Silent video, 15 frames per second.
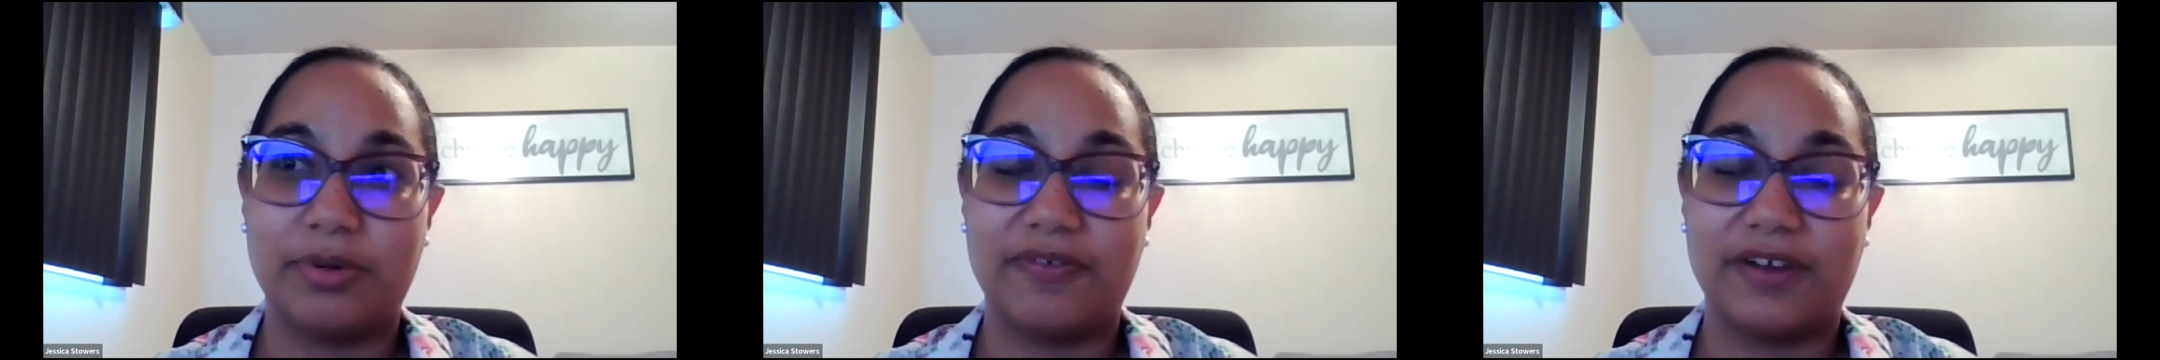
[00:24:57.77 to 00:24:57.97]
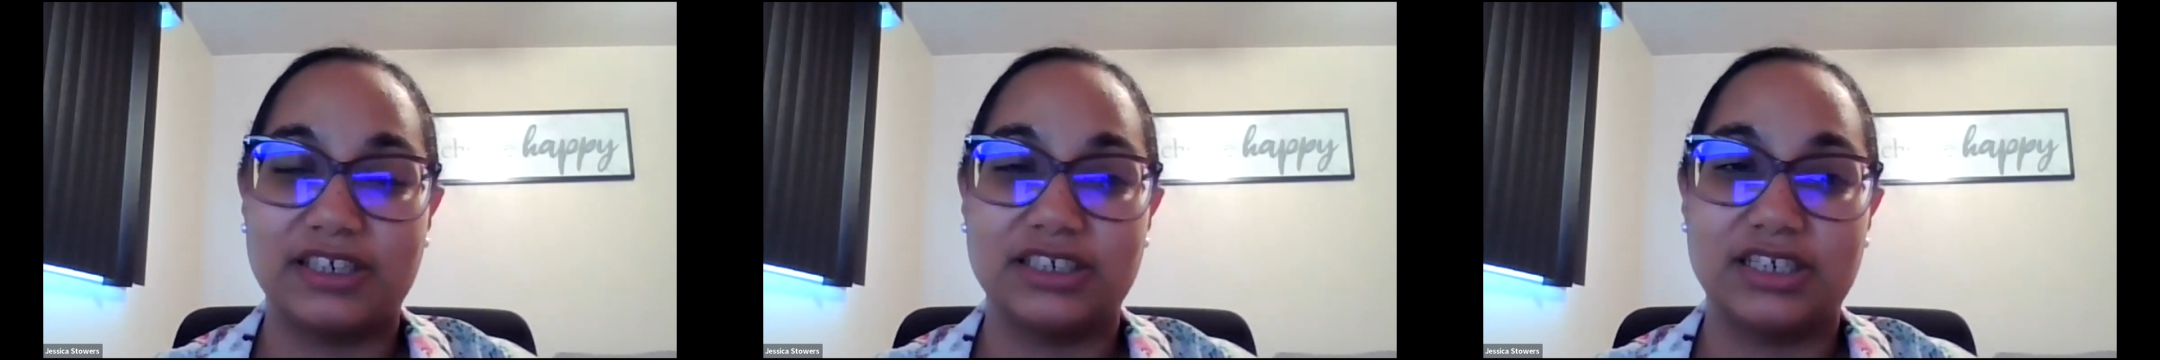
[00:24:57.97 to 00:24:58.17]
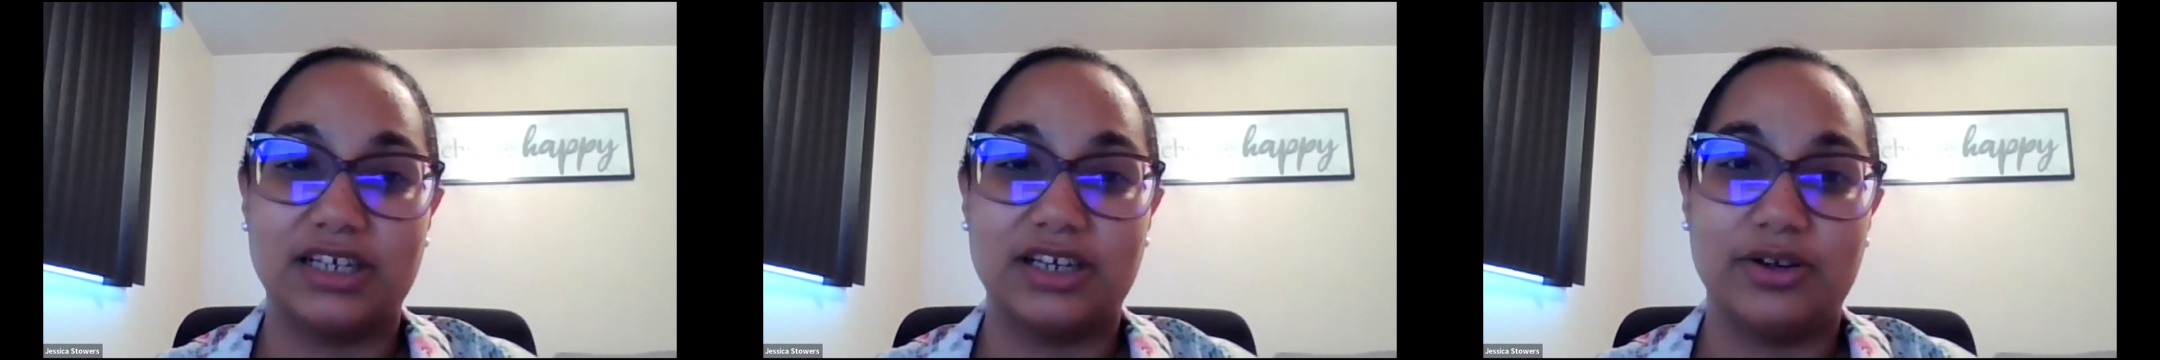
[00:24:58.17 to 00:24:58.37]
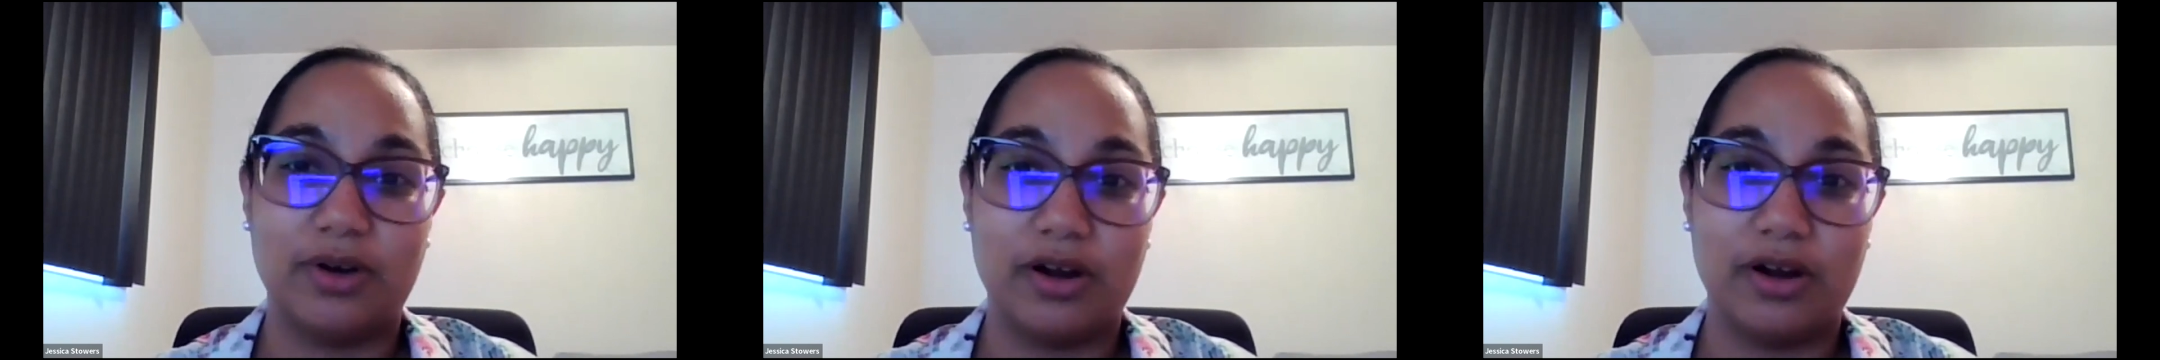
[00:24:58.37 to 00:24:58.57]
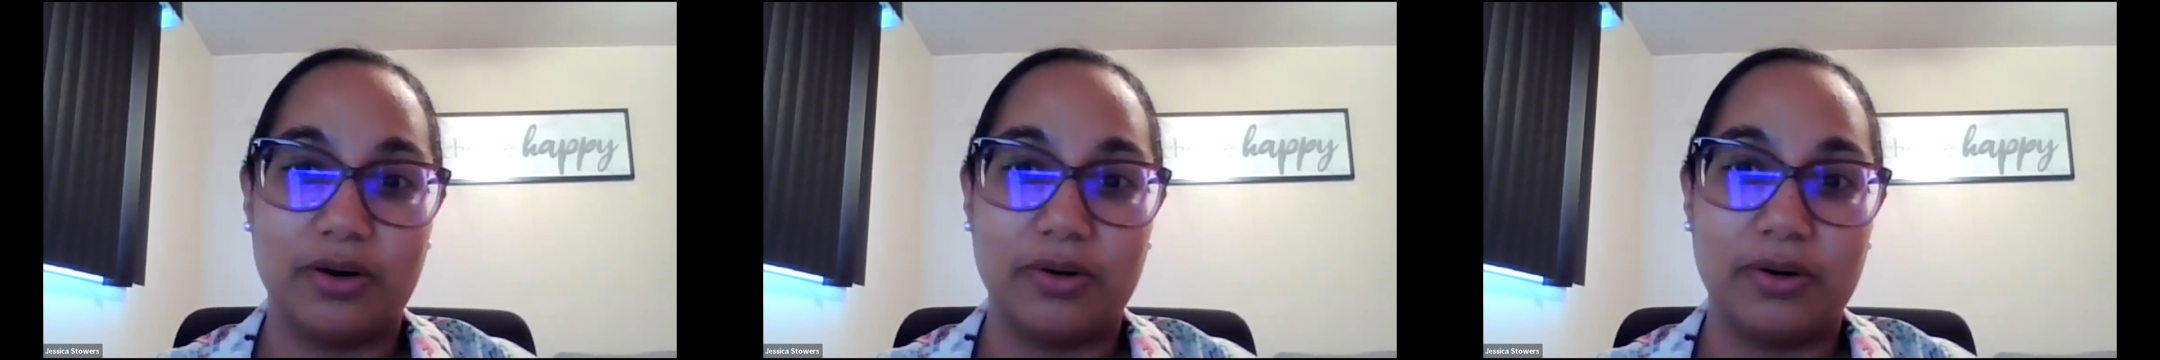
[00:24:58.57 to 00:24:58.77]
professionally
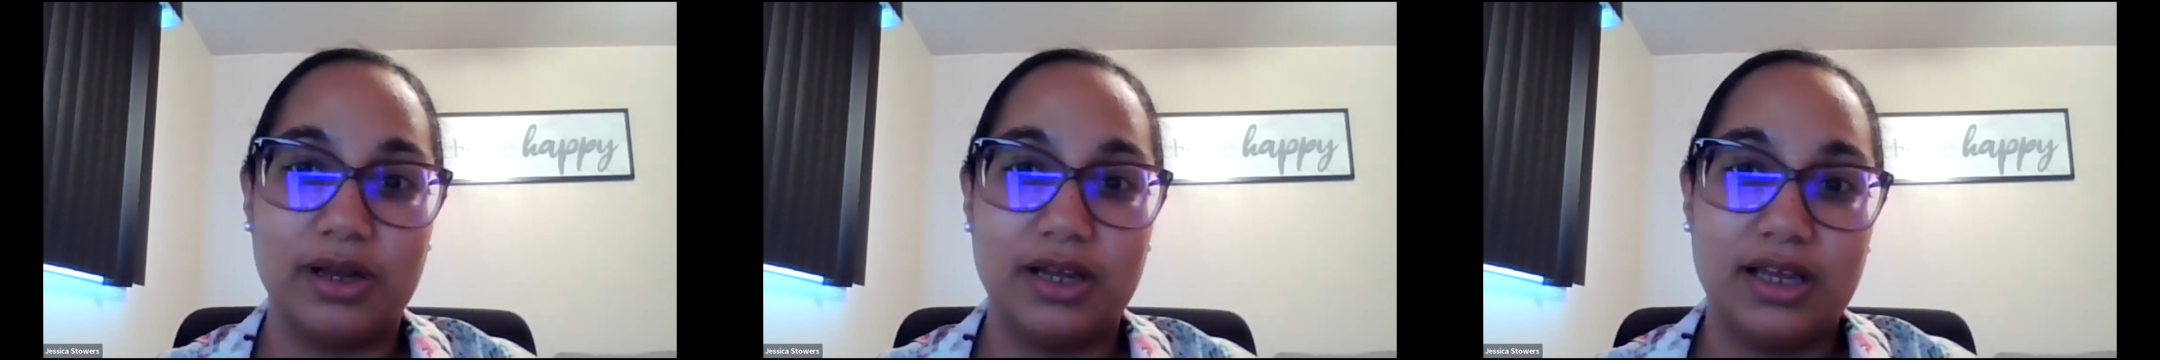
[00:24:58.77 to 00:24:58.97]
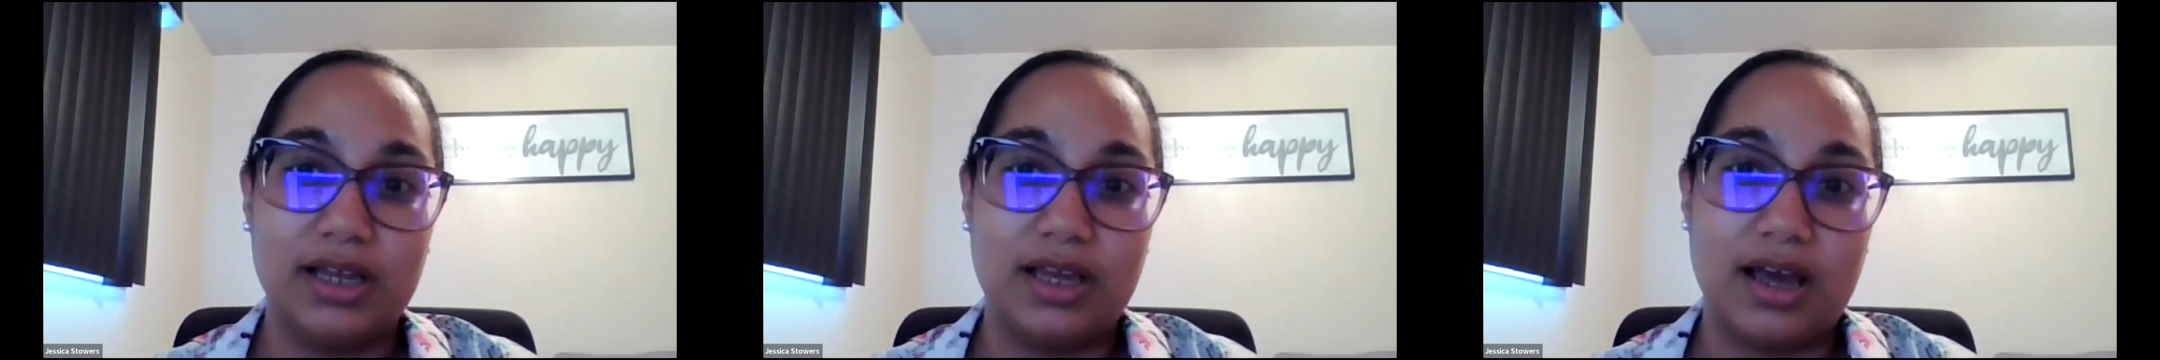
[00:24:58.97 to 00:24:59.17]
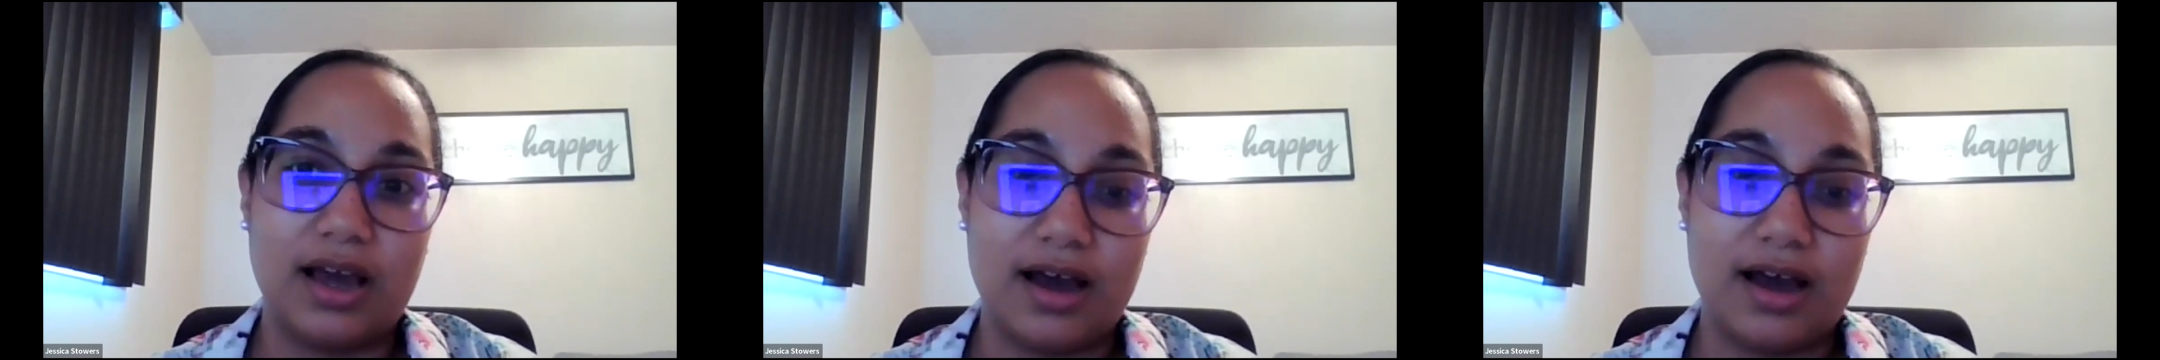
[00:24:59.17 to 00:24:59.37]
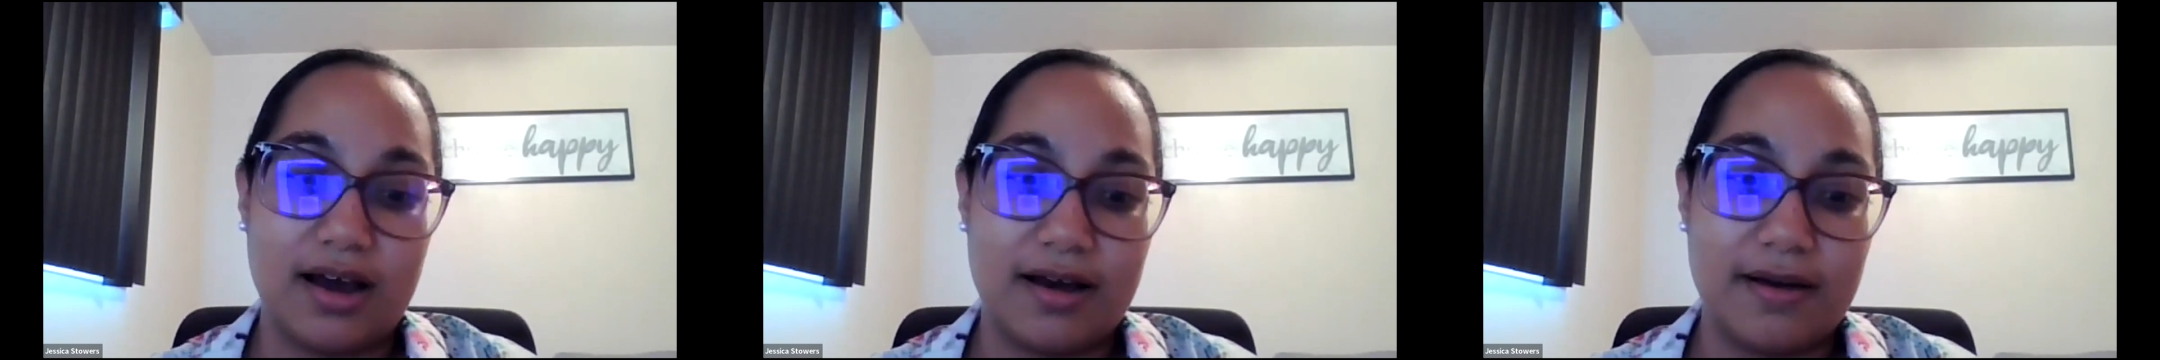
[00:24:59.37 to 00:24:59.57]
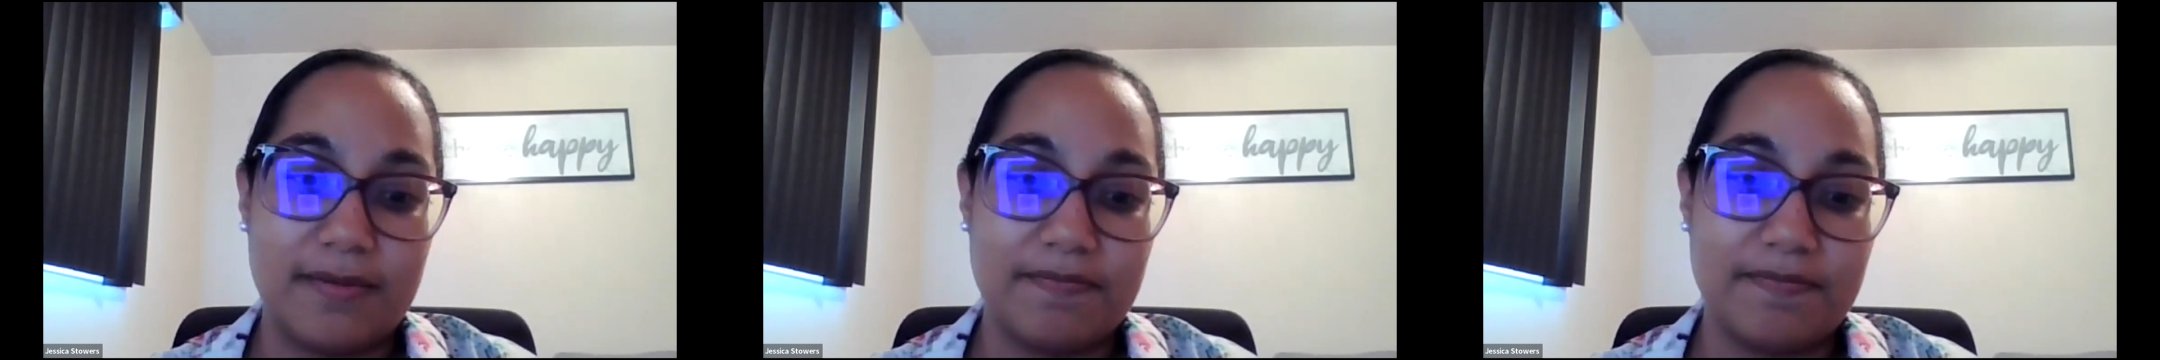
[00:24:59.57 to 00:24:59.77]
grow.
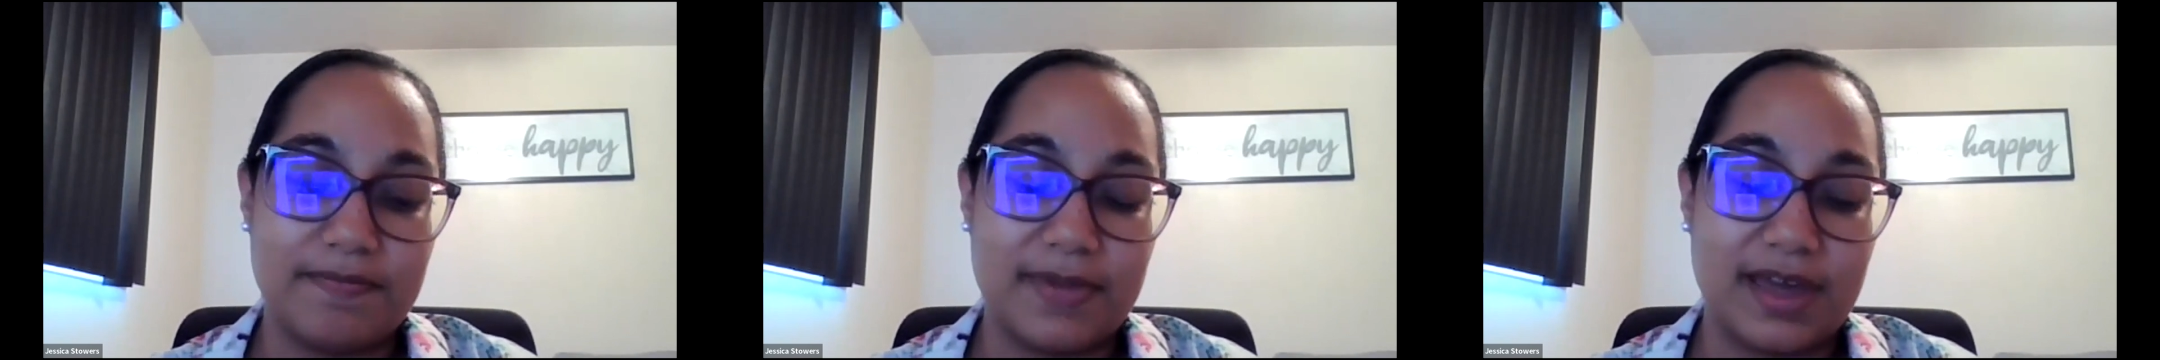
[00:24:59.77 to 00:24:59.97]
And